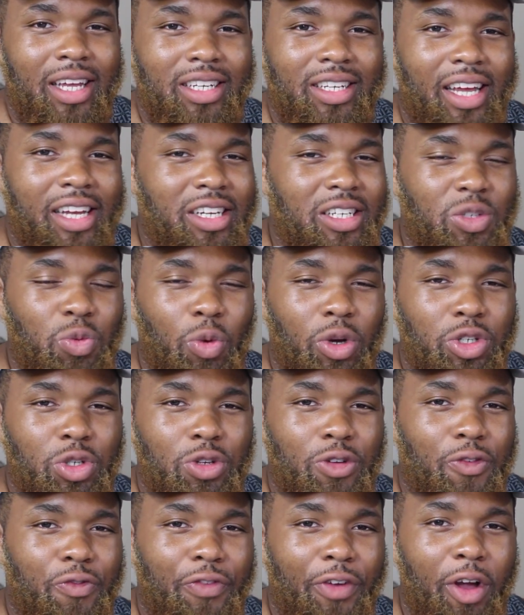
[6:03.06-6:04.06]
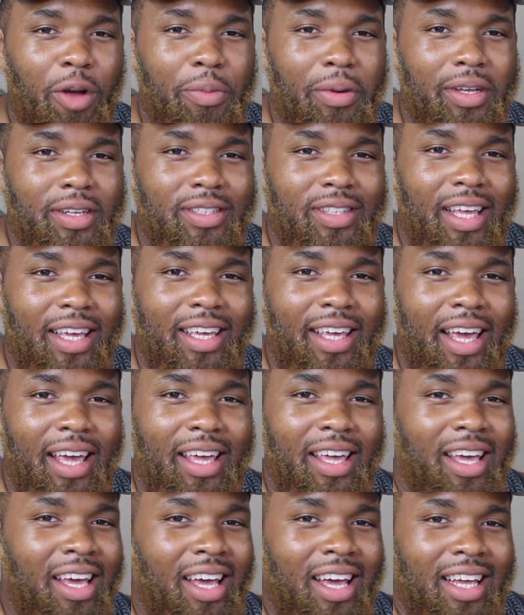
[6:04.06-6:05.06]
saying? They, they just want you to fail because they
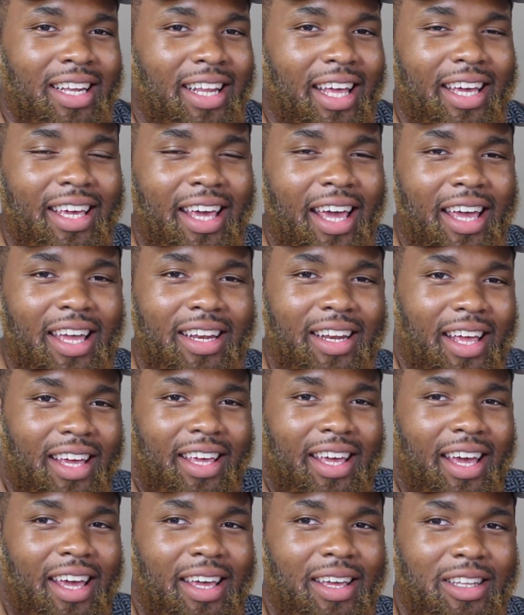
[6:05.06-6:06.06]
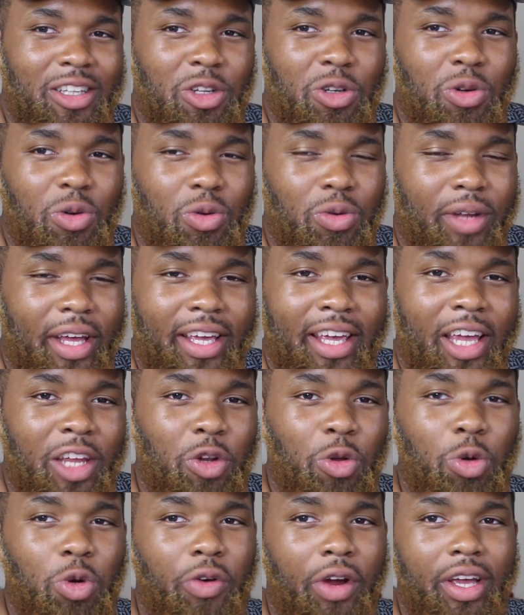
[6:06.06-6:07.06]
can't they can't they can't do they can't
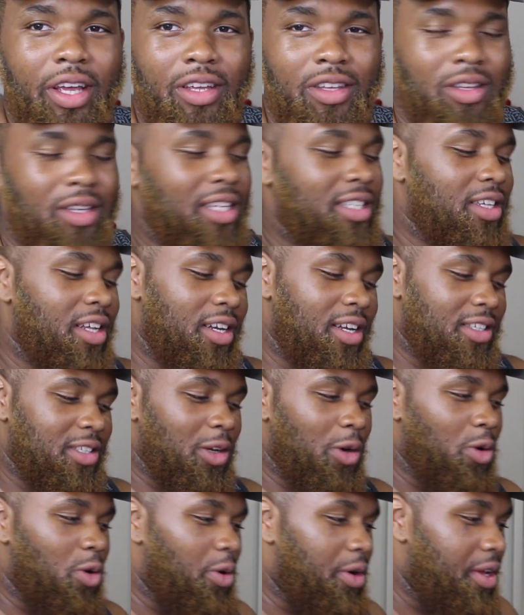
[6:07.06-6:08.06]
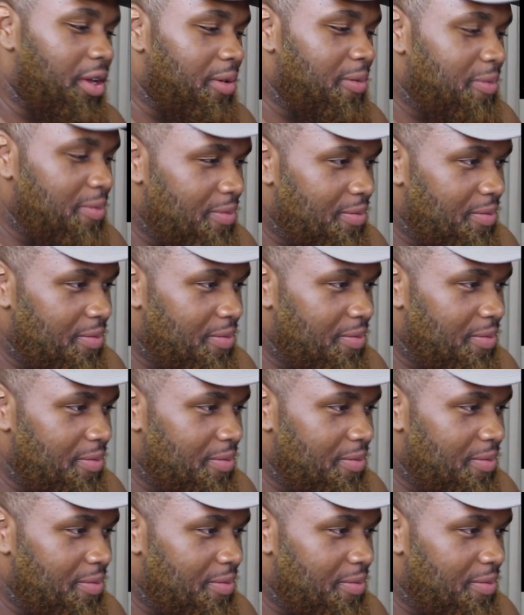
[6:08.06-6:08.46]
do great. Let's get let's go, Cordae.